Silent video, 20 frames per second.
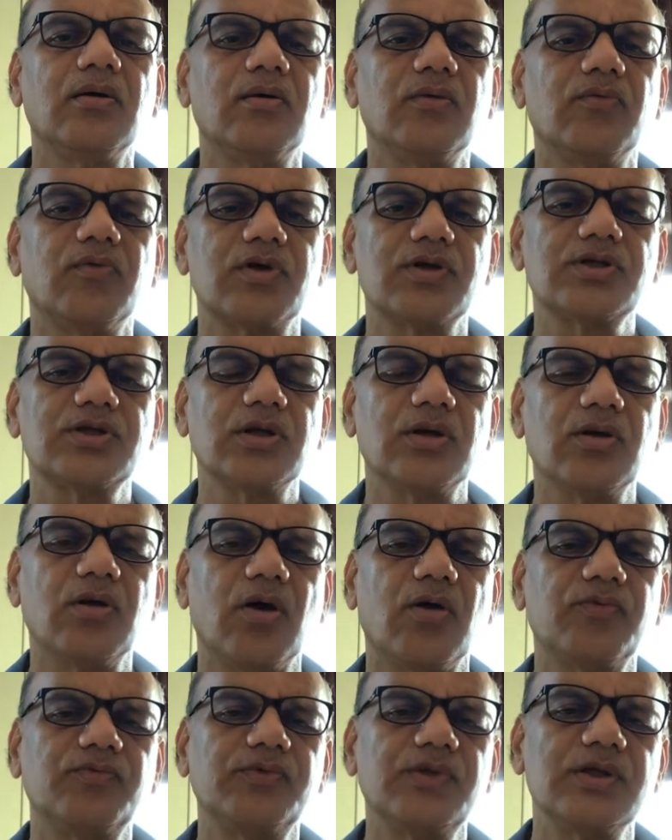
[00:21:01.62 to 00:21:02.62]
version
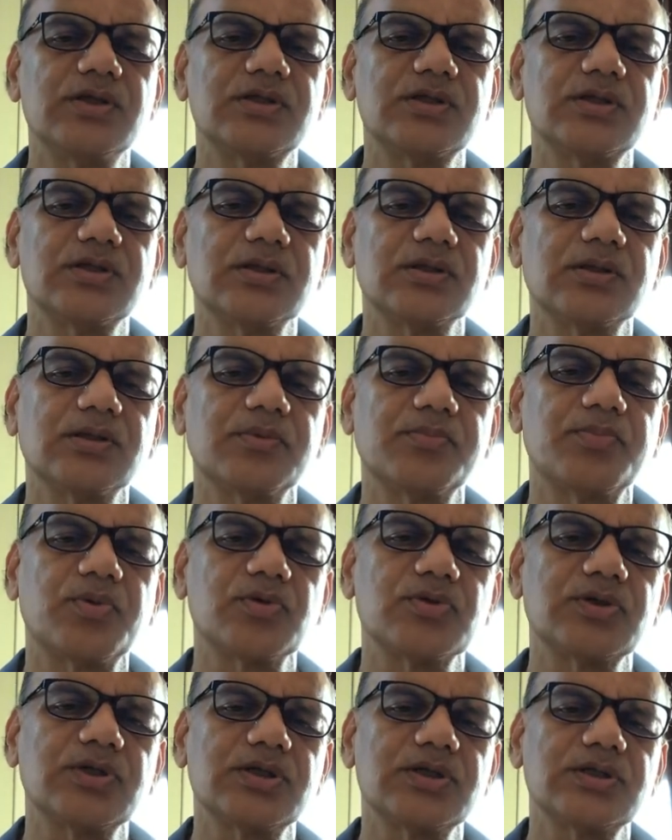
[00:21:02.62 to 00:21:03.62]
of this
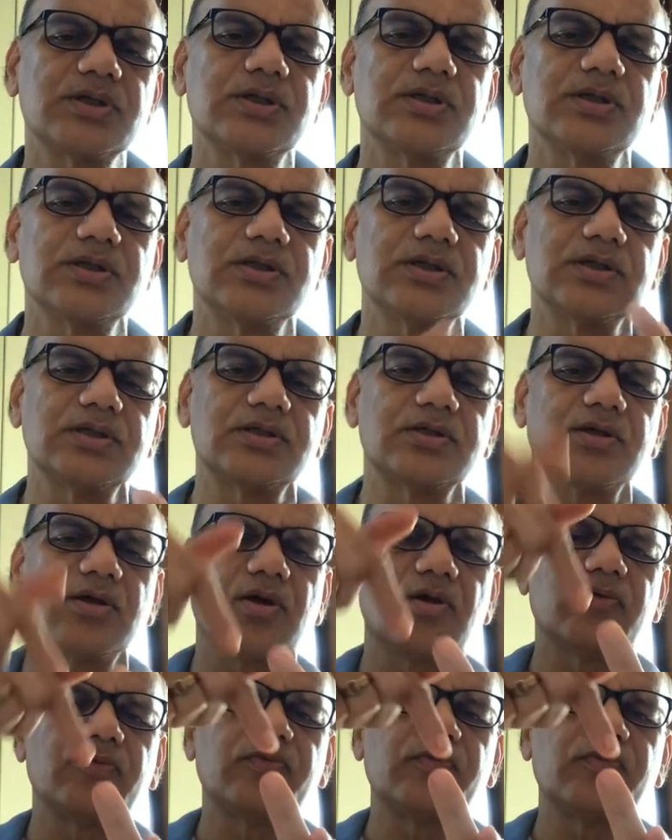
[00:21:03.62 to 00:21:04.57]
process is, instead of